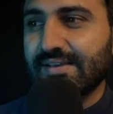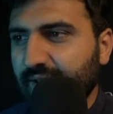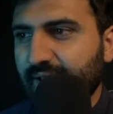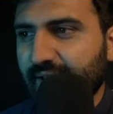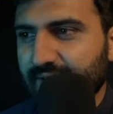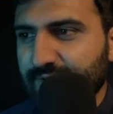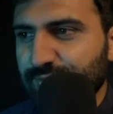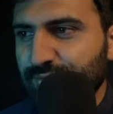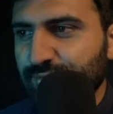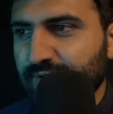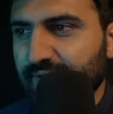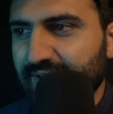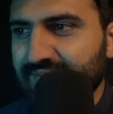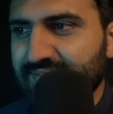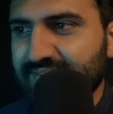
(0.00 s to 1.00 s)
As soon
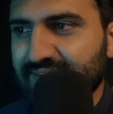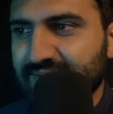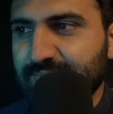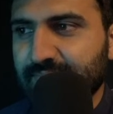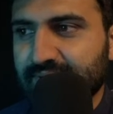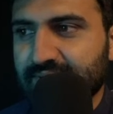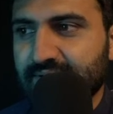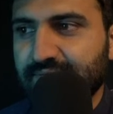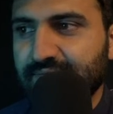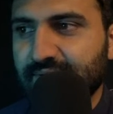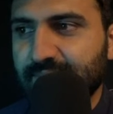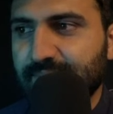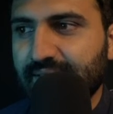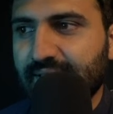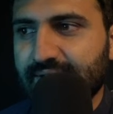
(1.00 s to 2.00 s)
as this method
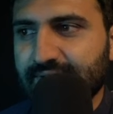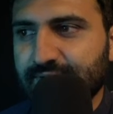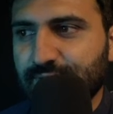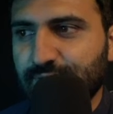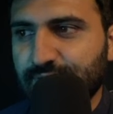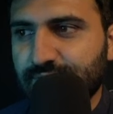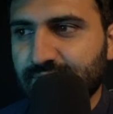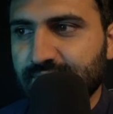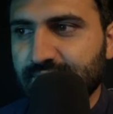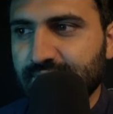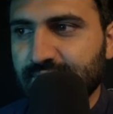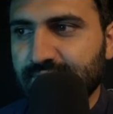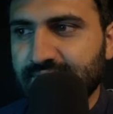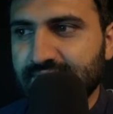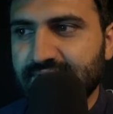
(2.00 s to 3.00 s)
will be executed,
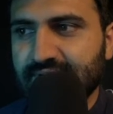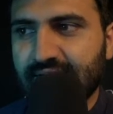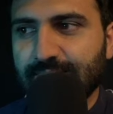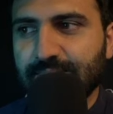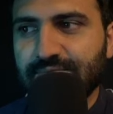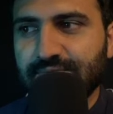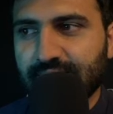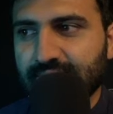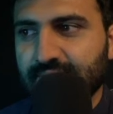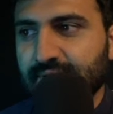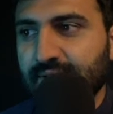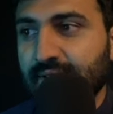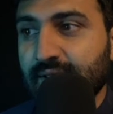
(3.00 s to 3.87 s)
this named func,